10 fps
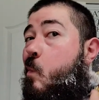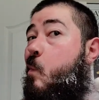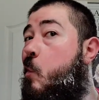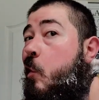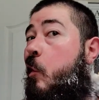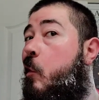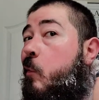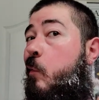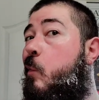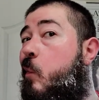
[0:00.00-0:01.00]
you know,
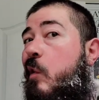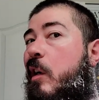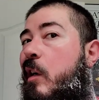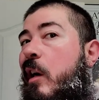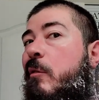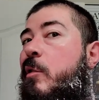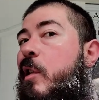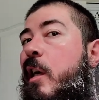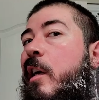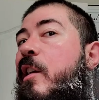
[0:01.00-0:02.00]
I was
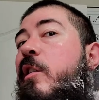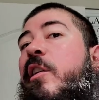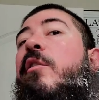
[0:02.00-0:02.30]
like, here, you know,